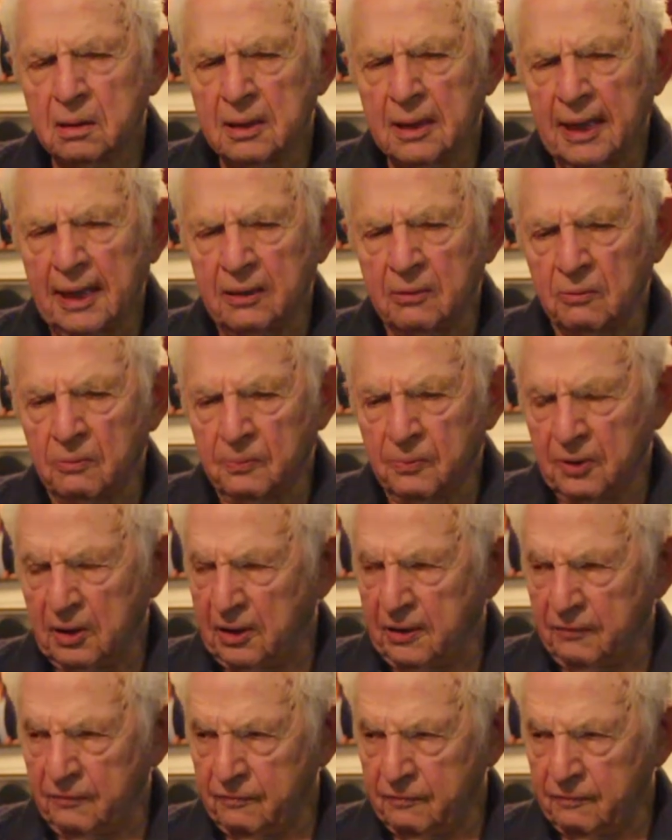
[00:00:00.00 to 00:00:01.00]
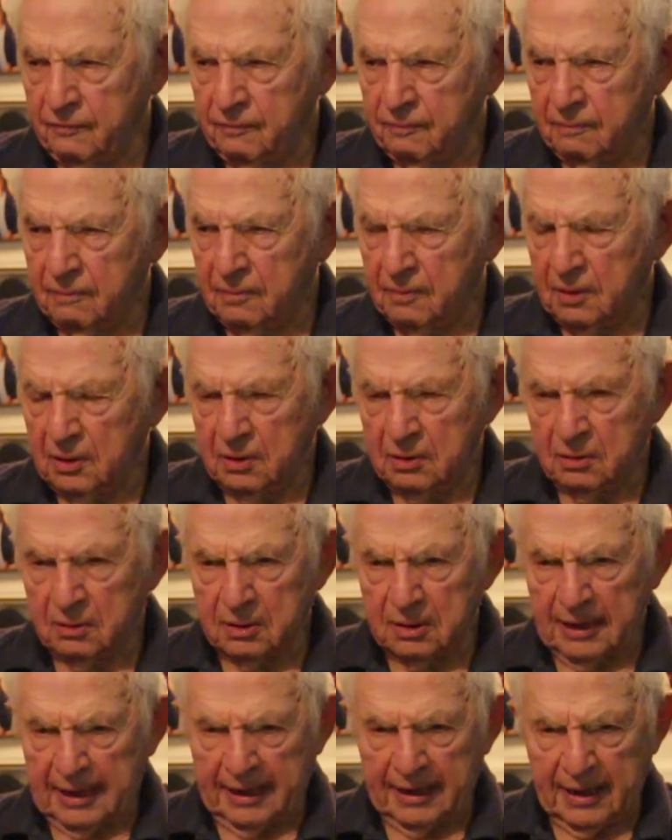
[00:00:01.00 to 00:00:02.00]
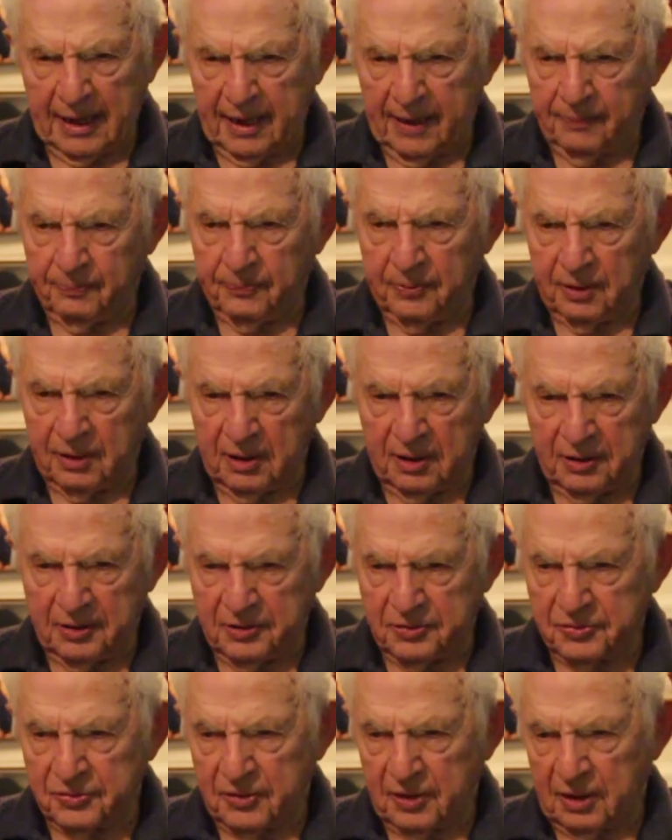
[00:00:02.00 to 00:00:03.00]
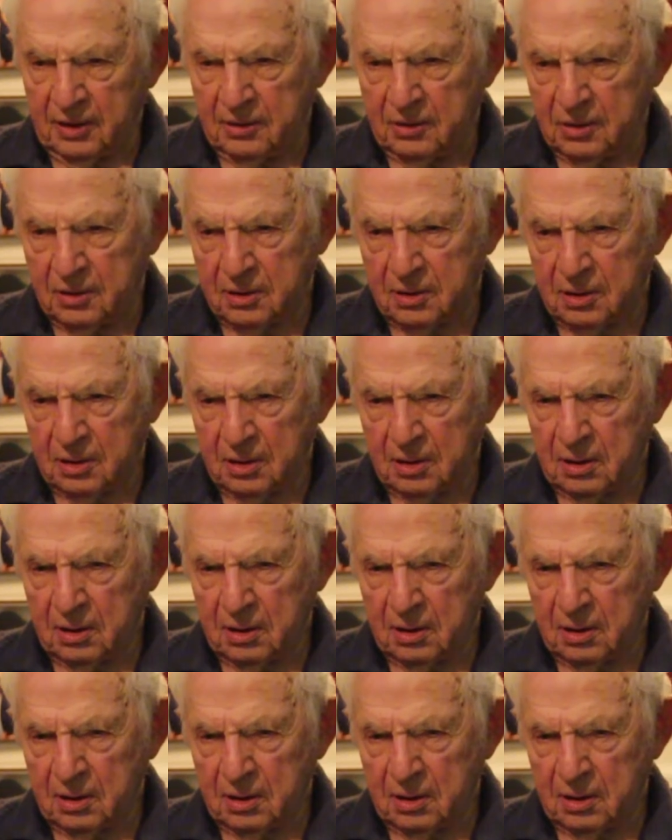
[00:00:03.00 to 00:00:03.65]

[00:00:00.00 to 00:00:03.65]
I don't believe that happened in the sense.